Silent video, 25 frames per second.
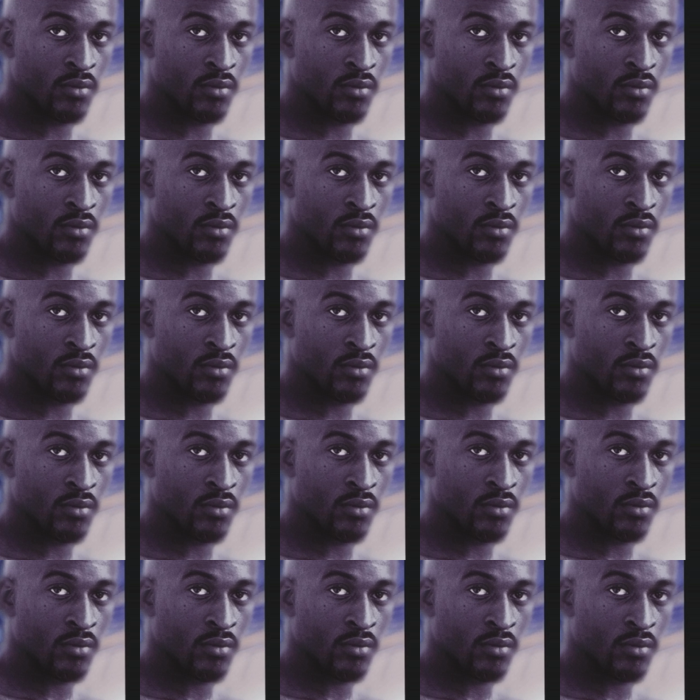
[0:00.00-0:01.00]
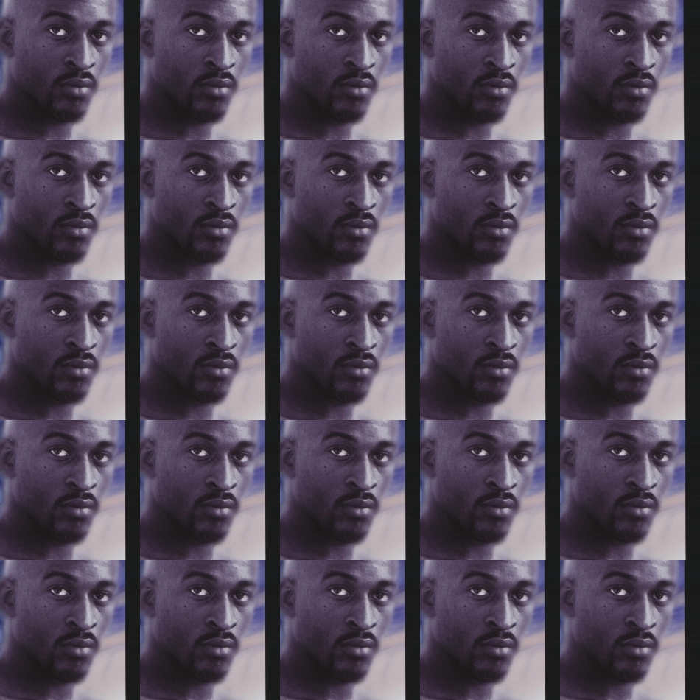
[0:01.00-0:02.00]

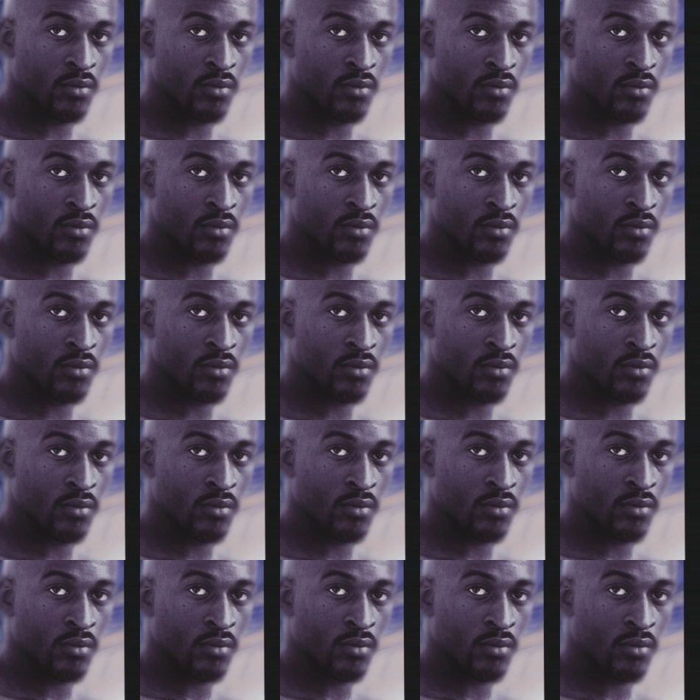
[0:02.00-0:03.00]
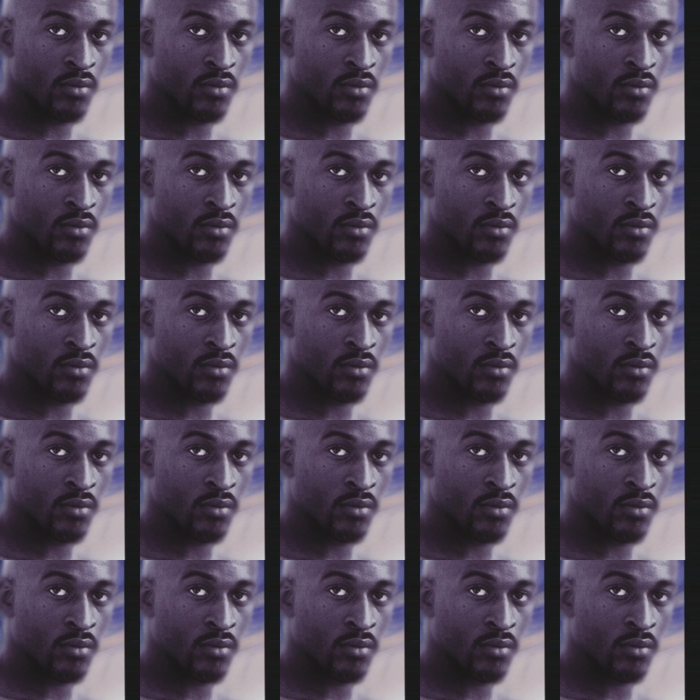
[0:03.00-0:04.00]

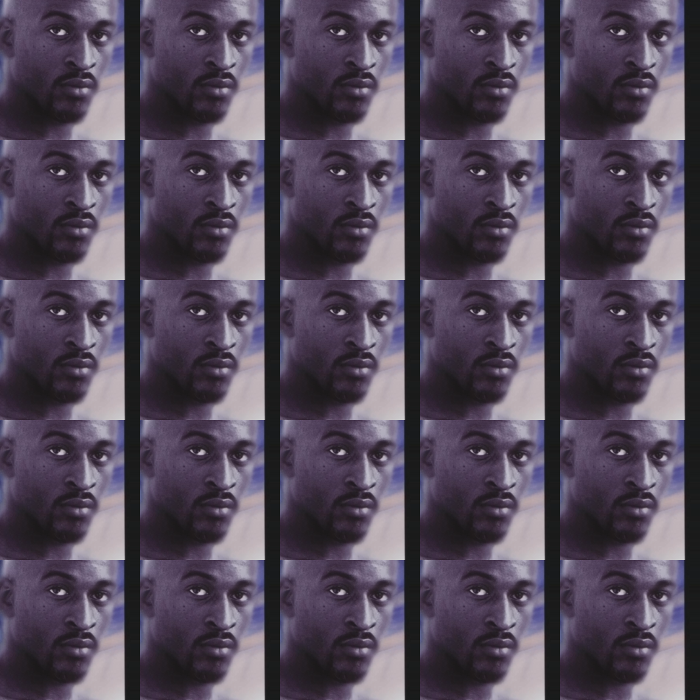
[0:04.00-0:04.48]
[no speech]